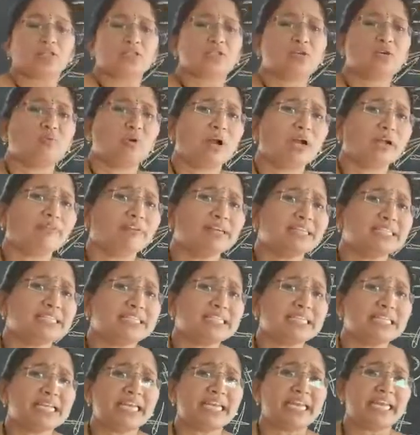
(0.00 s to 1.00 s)
So what
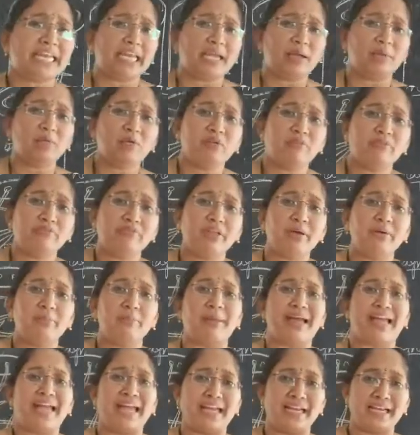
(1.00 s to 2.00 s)
was the name of the
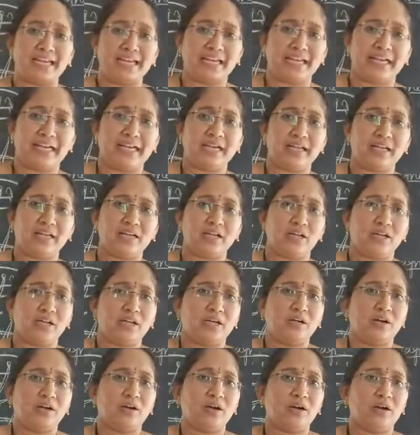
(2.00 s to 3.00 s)
magnet
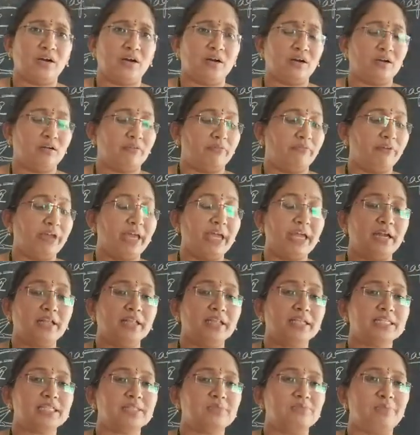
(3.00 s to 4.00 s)

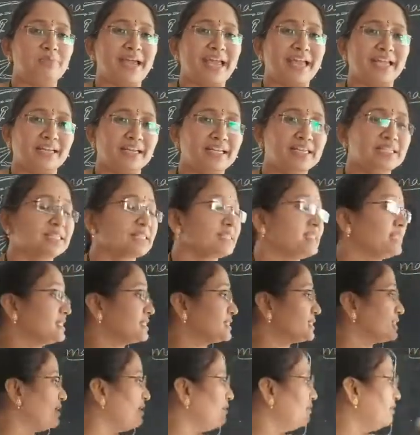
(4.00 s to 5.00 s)
where this Magnus
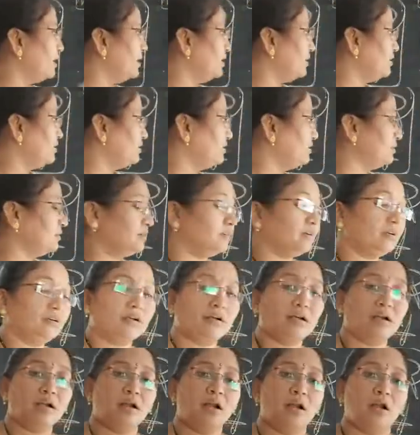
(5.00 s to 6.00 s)
discovered?
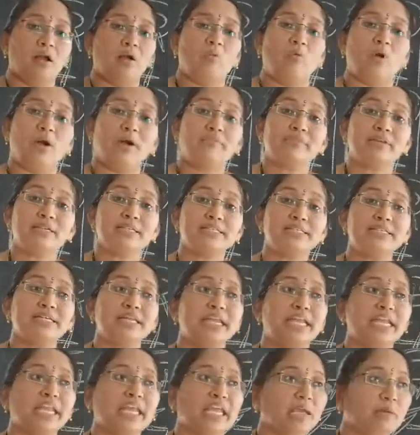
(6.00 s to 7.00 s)
What was
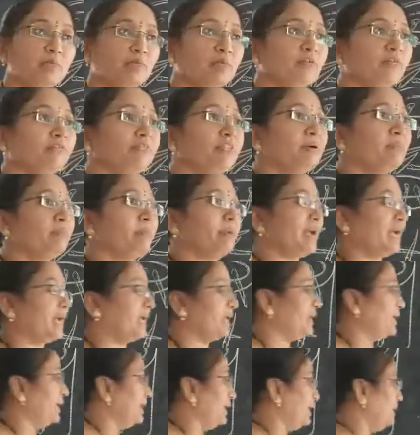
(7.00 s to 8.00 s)
the name of the
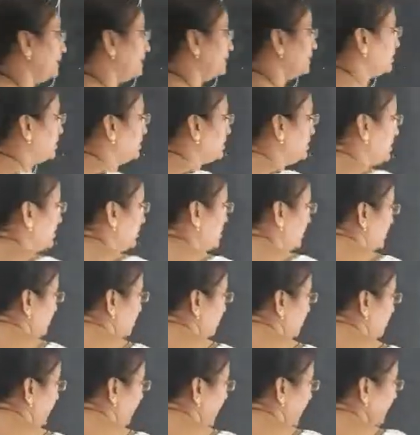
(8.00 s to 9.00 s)
magnet
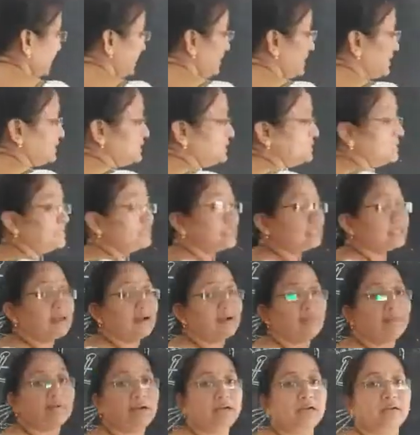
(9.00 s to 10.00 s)
Magnus
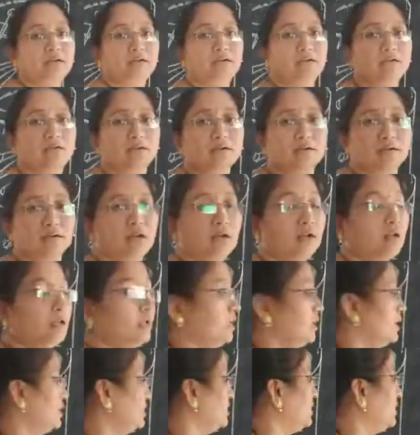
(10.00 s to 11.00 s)
discovered?
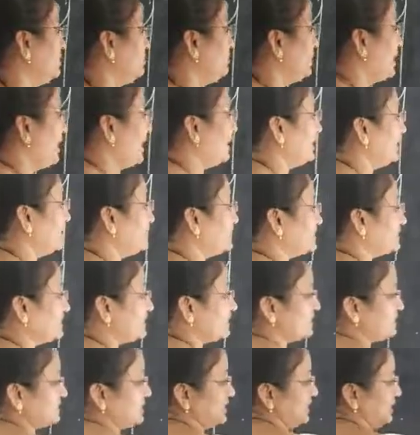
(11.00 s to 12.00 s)
The
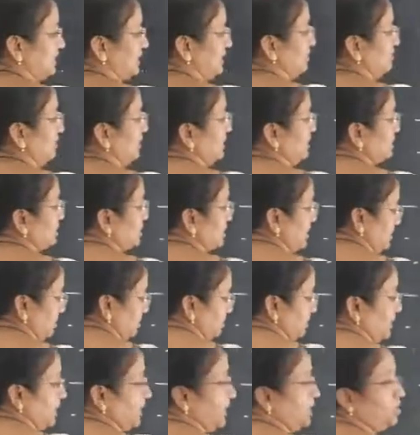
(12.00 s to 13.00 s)
Magnus is nothing but
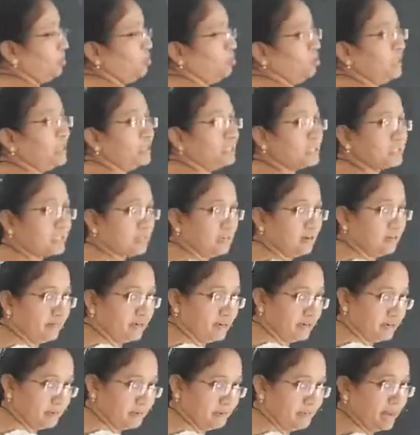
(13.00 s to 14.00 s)
shepherd who
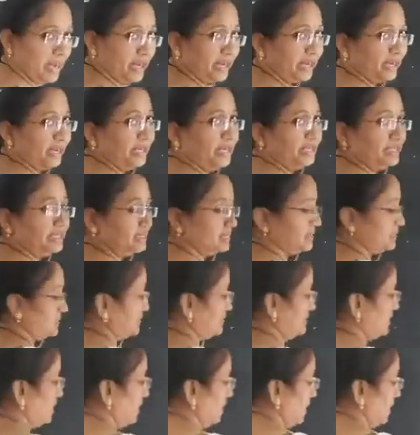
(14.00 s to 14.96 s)
discovered magnets.